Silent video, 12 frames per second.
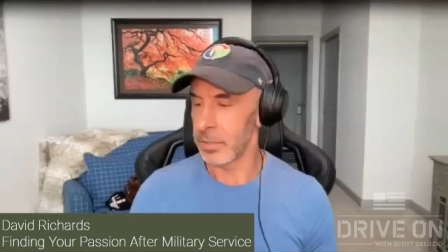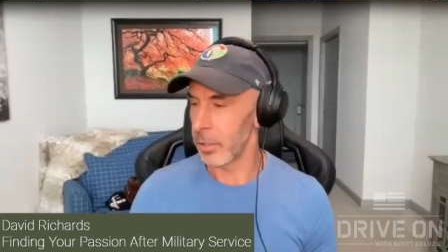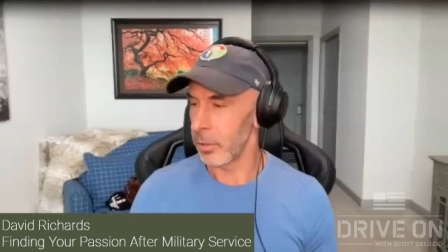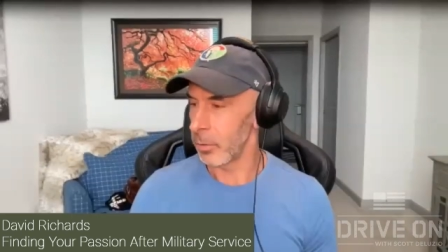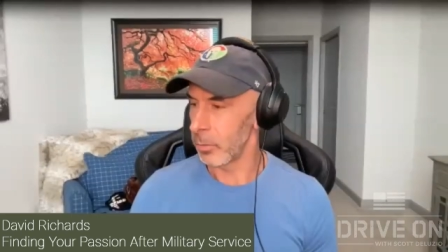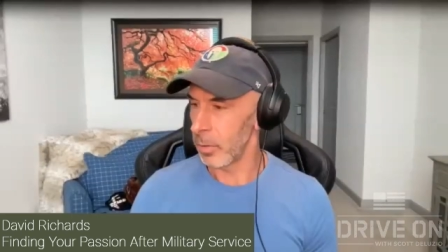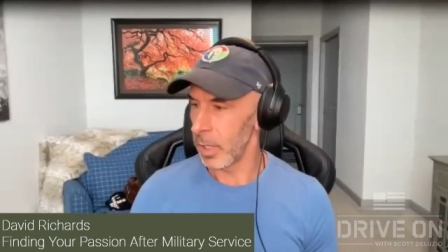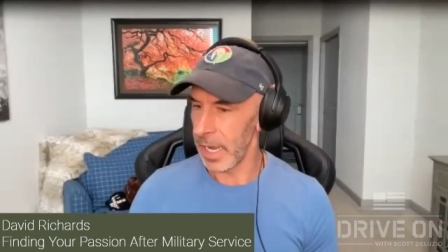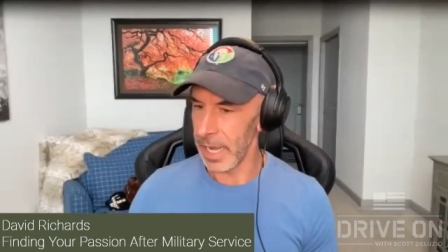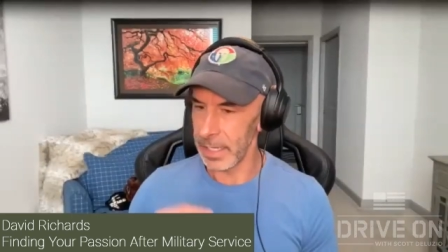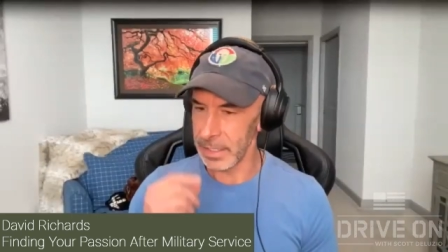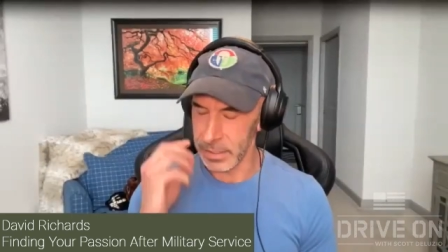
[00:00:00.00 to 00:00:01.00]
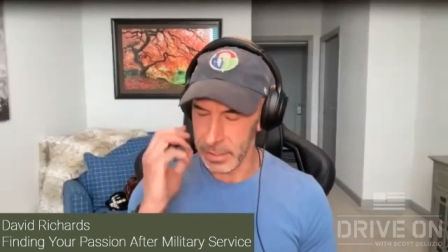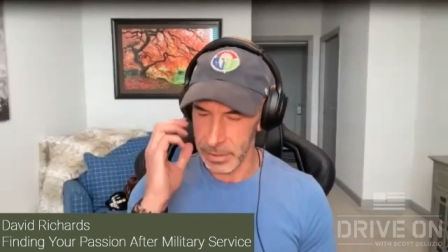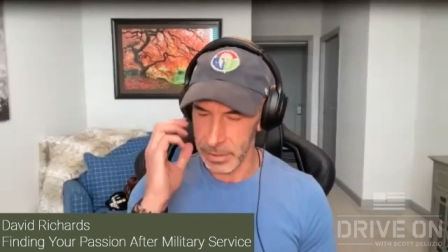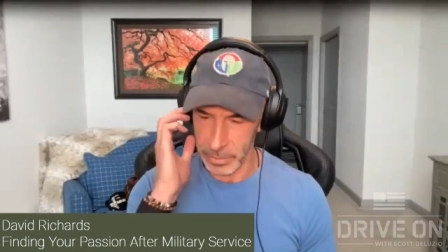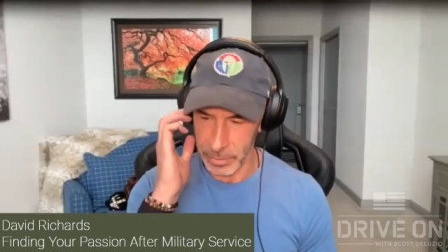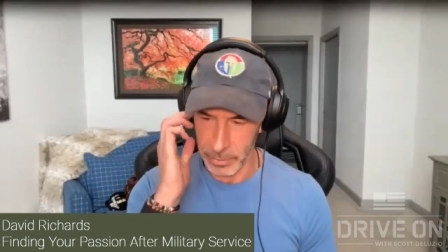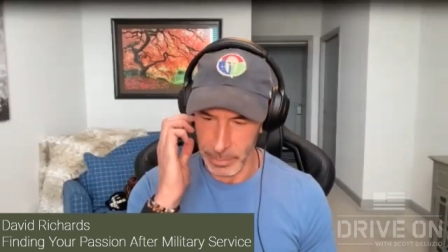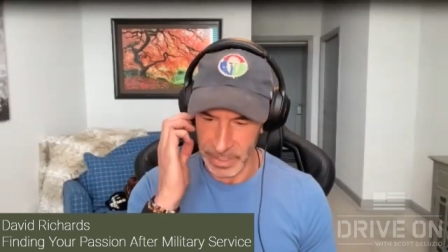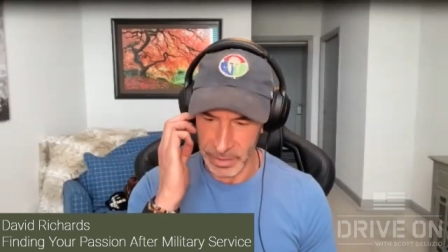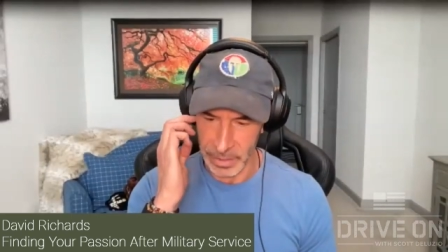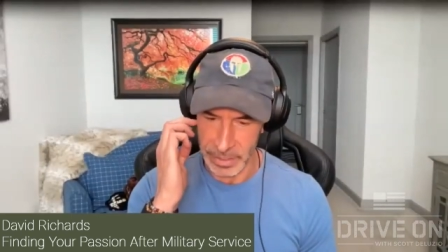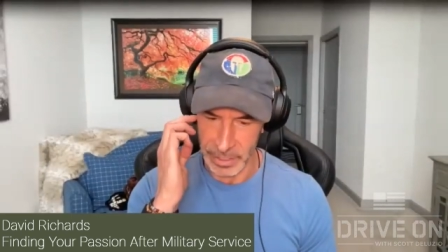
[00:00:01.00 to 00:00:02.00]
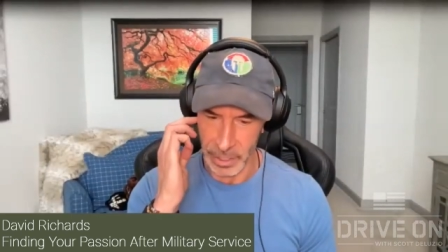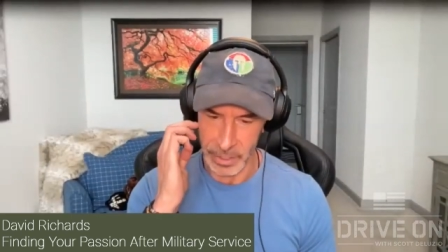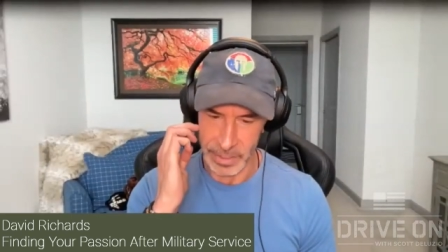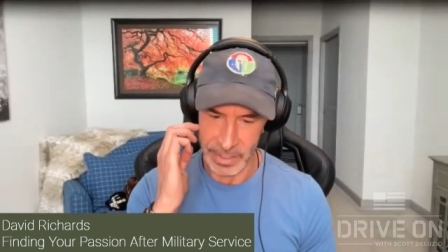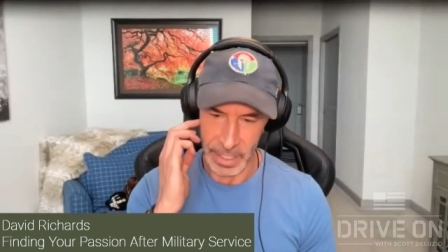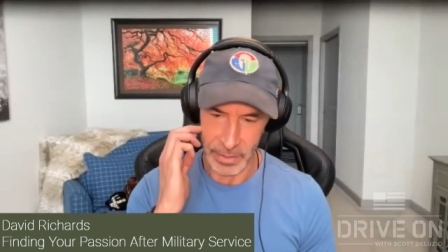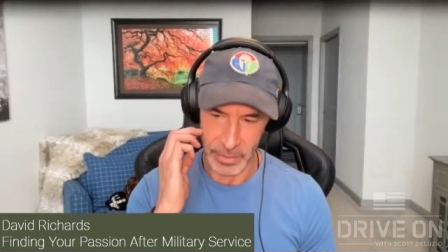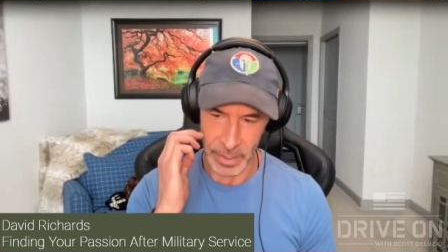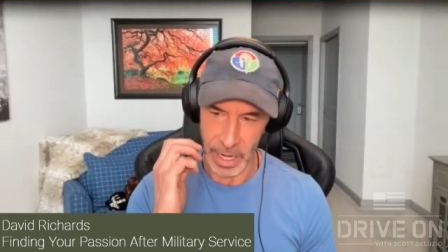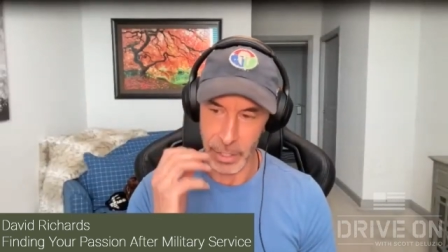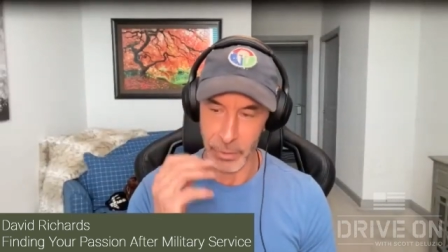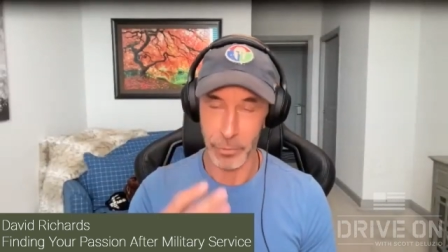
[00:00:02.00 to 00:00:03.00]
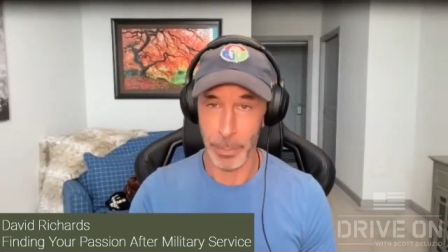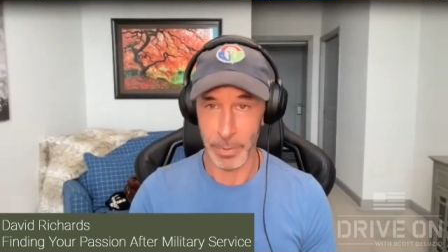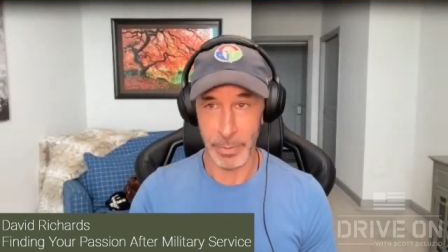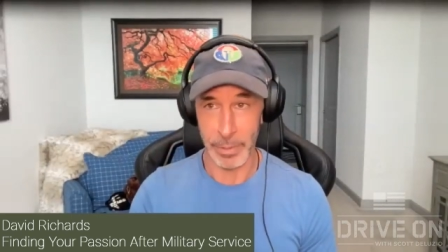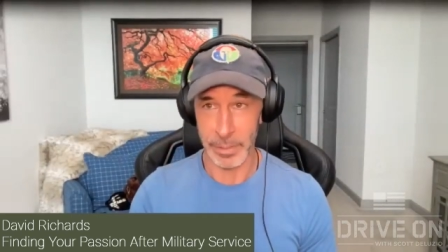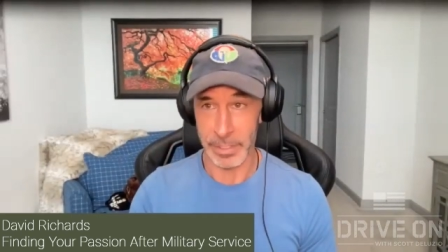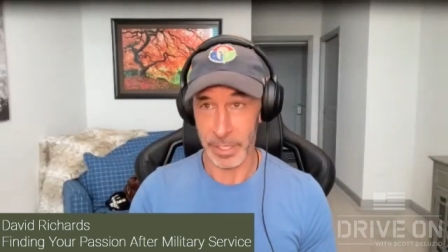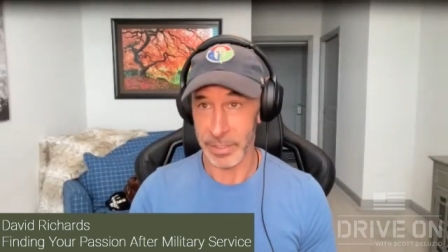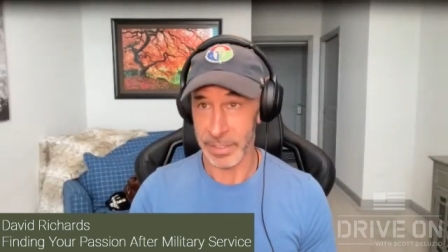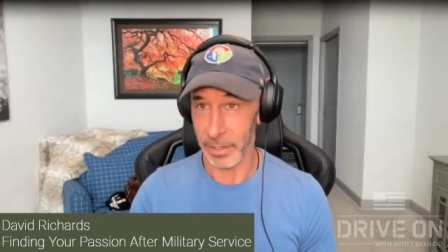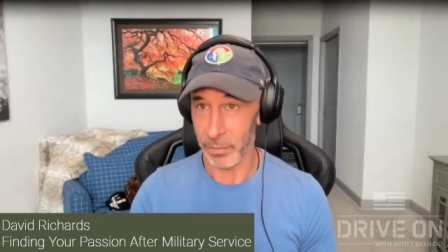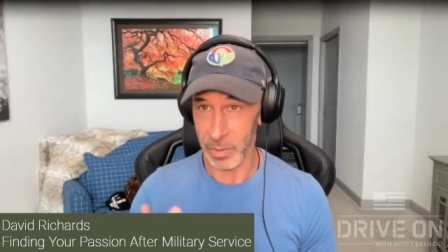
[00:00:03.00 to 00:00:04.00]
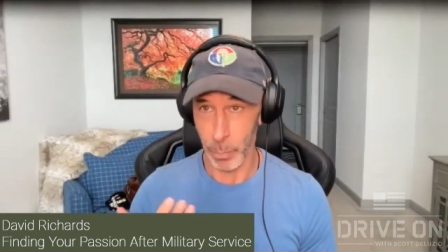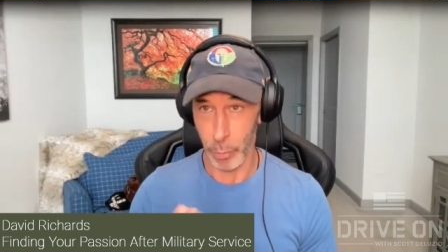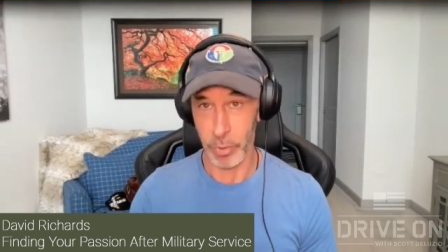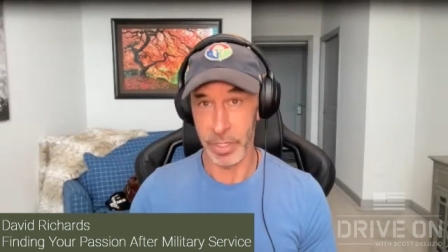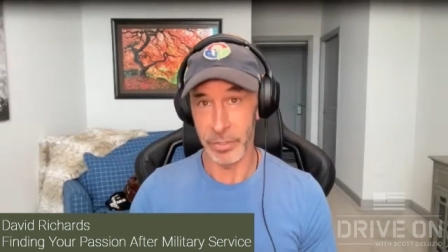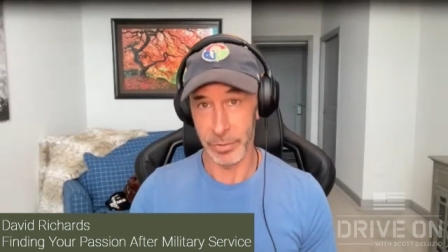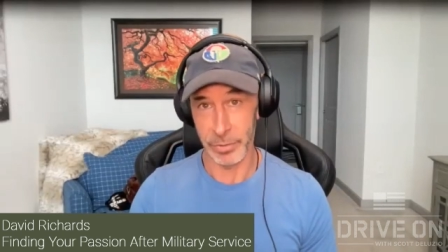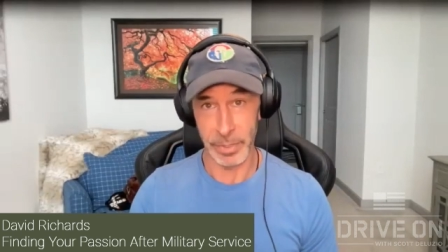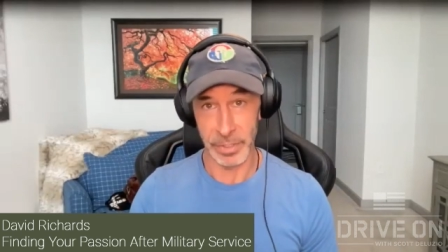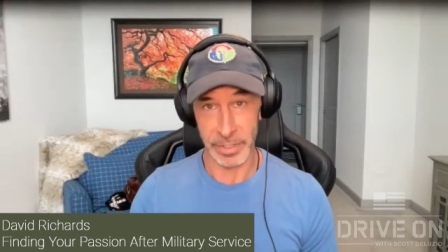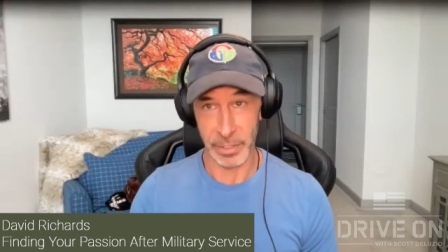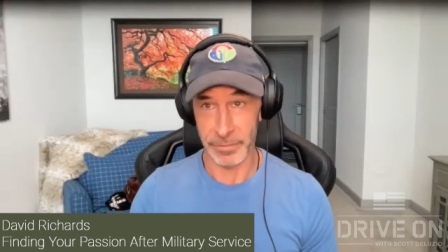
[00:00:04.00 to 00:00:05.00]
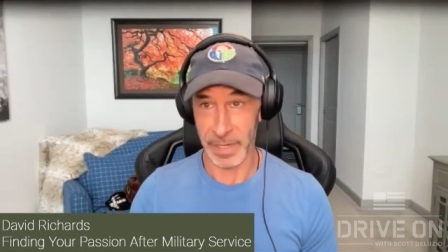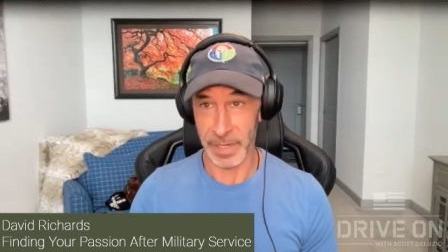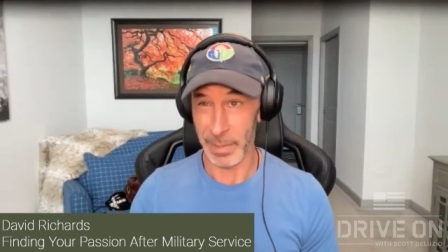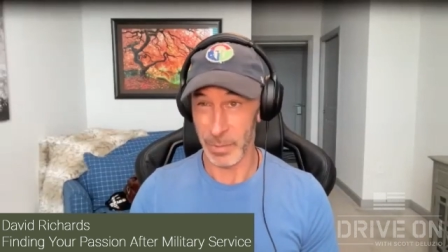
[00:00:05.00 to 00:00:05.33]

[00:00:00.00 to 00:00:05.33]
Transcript: So, as you mentioned at the onset, I grew up in the military. So I was born into a military family.